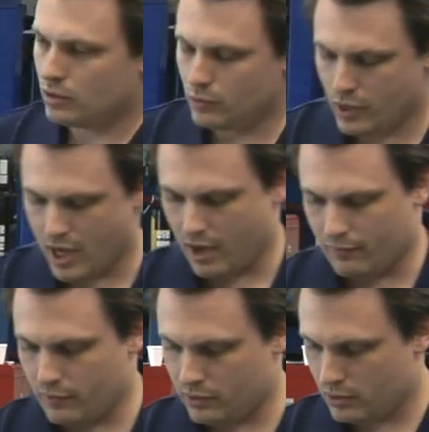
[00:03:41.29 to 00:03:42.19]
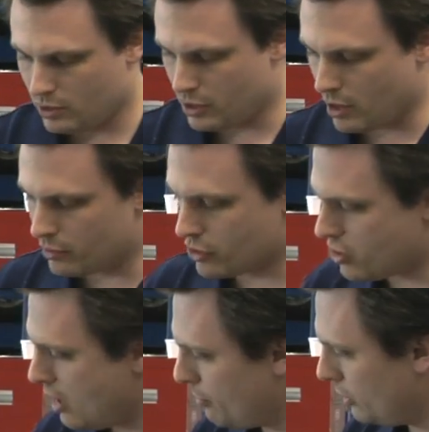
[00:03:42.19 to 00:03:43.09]
We have another
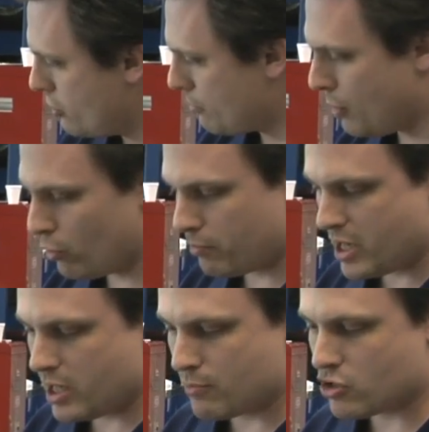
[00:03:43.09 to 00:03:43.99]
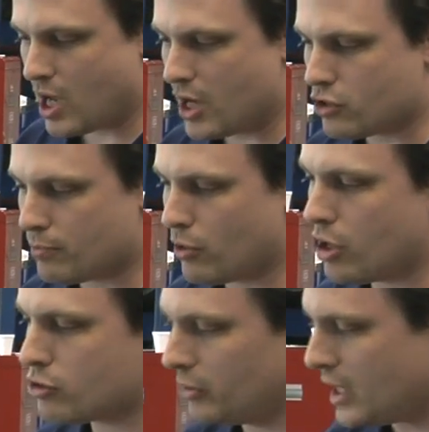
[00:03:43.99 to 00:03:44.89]
example. These are both medium-sized,
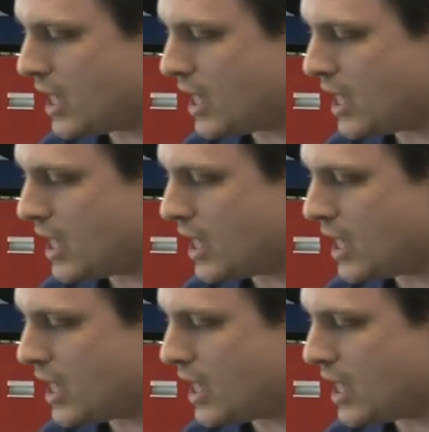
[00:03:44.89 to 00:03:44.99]
approximately